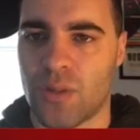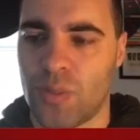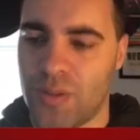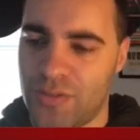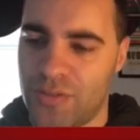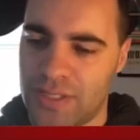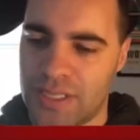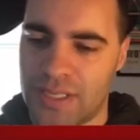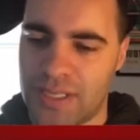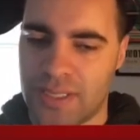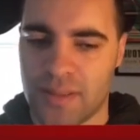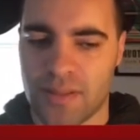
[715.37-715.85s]
We've
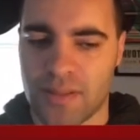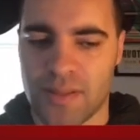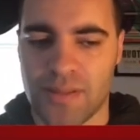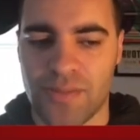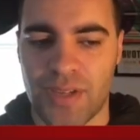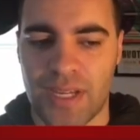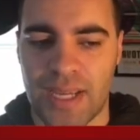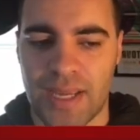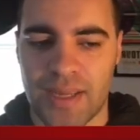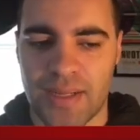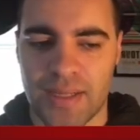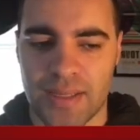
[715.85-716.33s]
seen it in
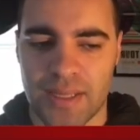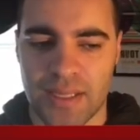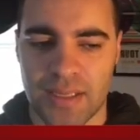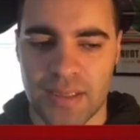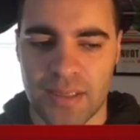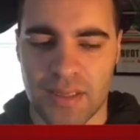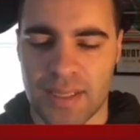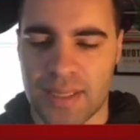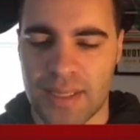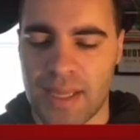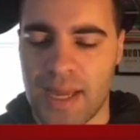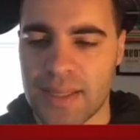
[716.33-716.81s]
Living End, things
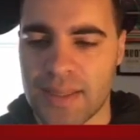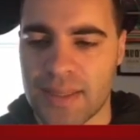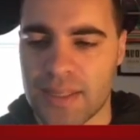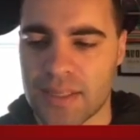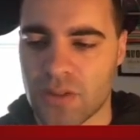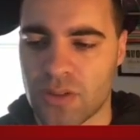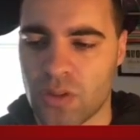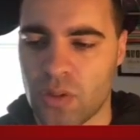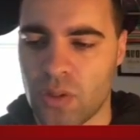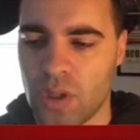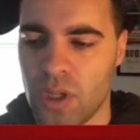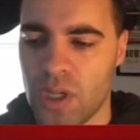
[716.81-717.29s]
like that. This
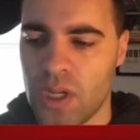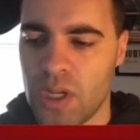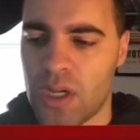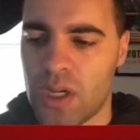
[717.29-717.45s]
will